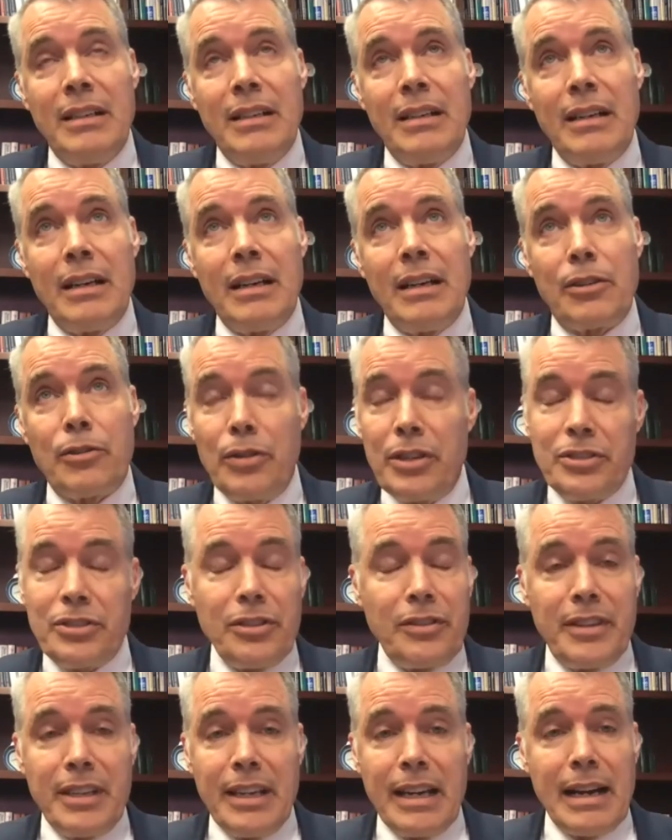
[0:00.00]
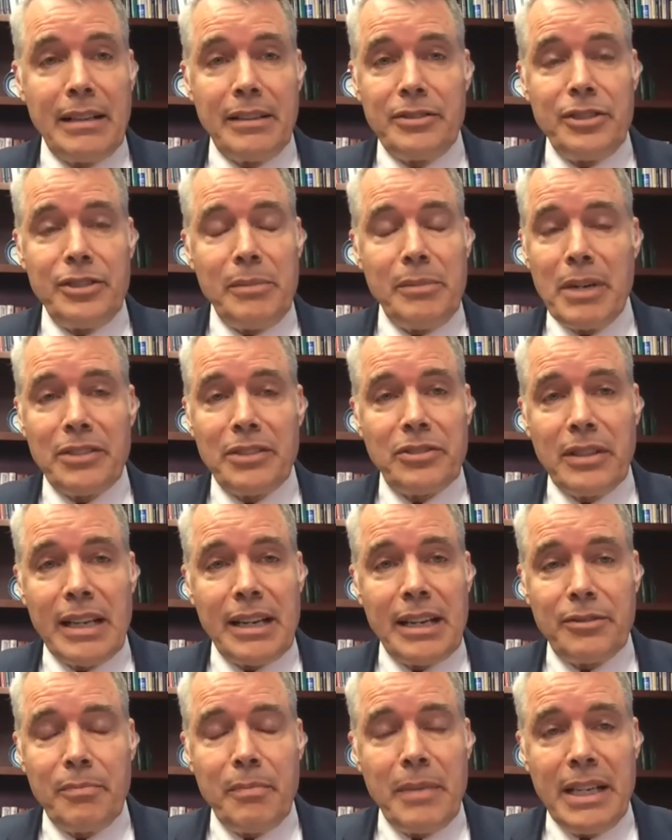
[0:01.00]
uh, Christian theology, much
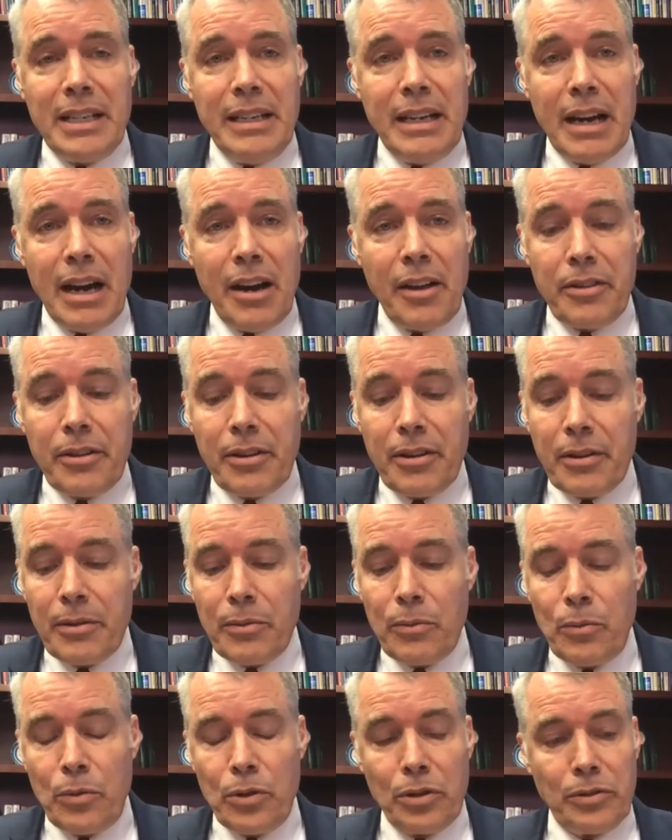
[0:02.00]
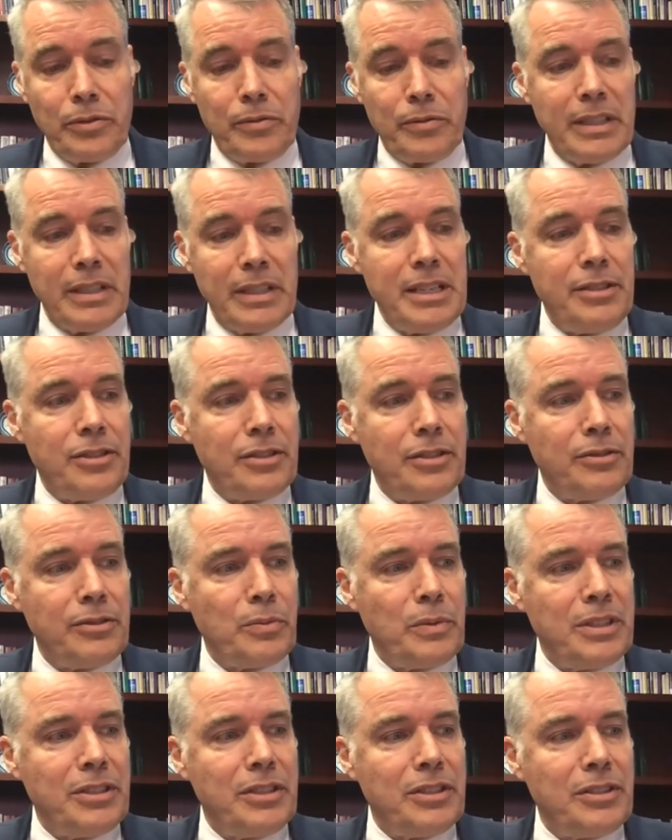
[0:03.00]
less many other world religions,
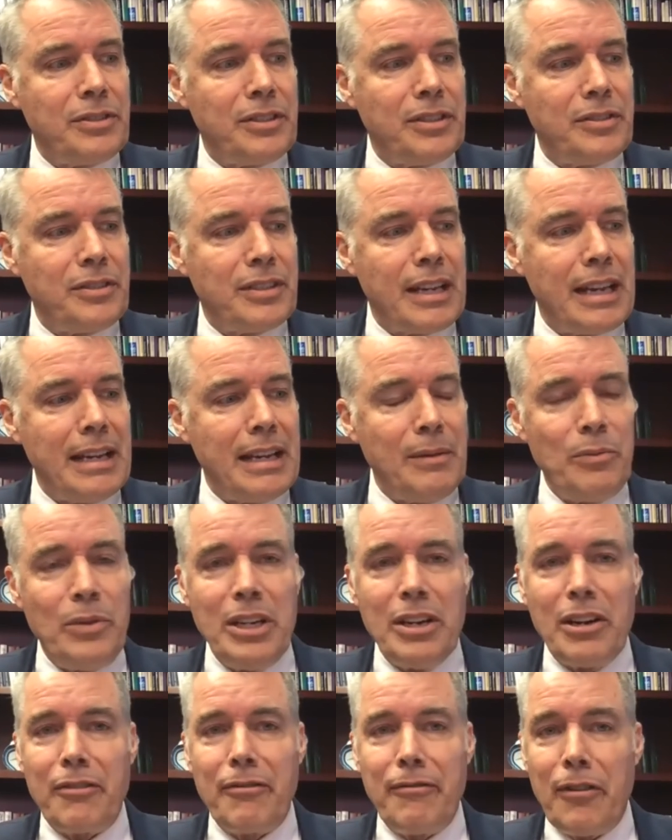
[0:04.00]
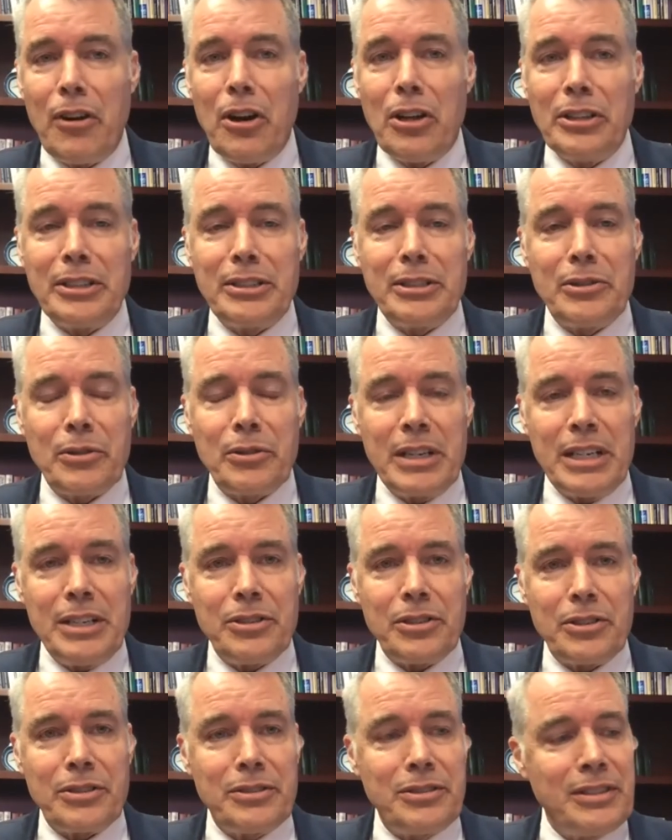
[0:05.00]
which is to say we are fallen
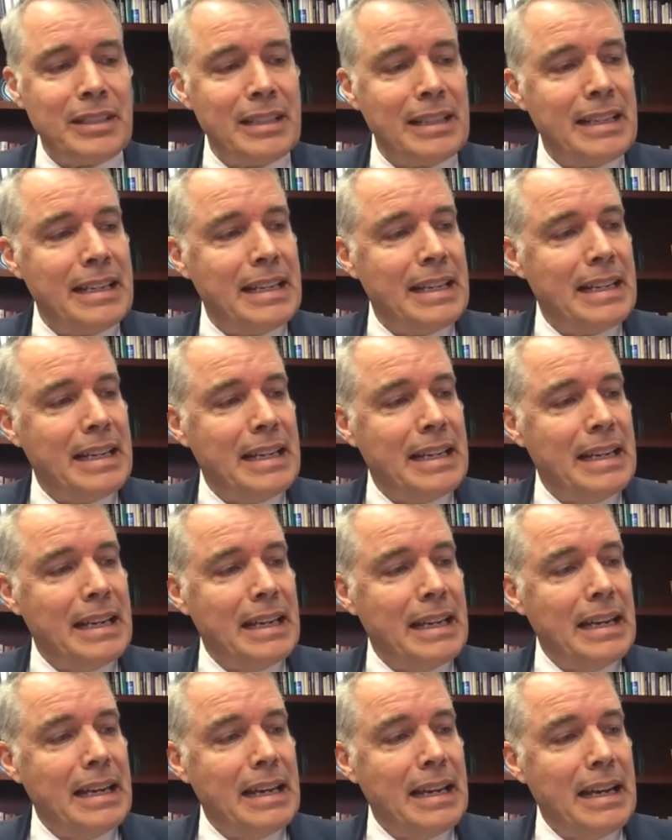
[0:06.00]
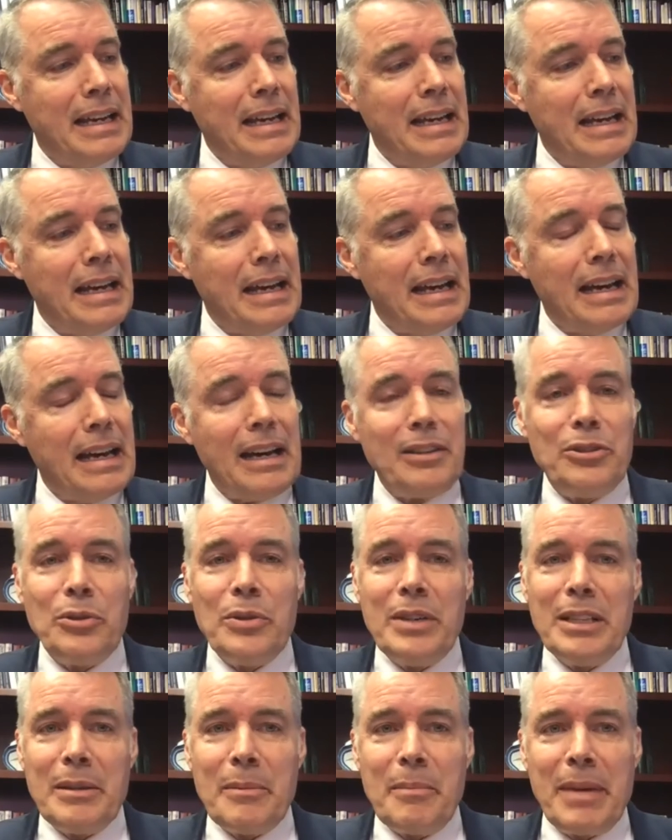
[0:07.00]
creatures uh,
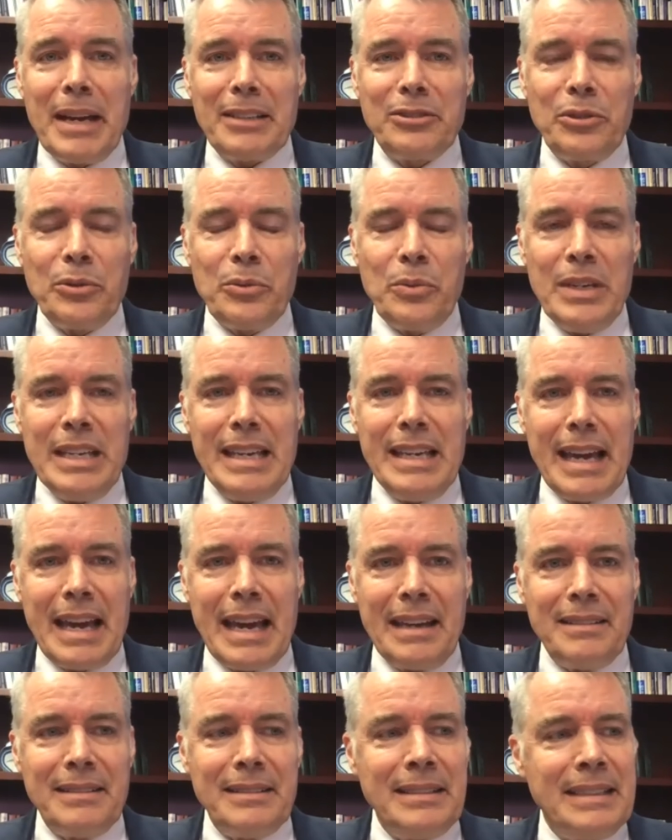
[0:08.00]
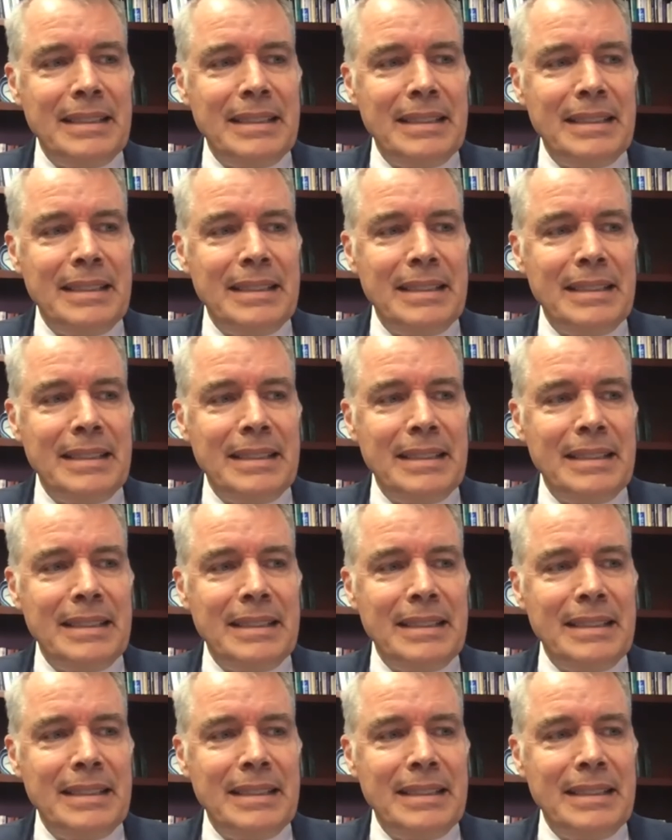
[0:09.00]
doing the best that we can.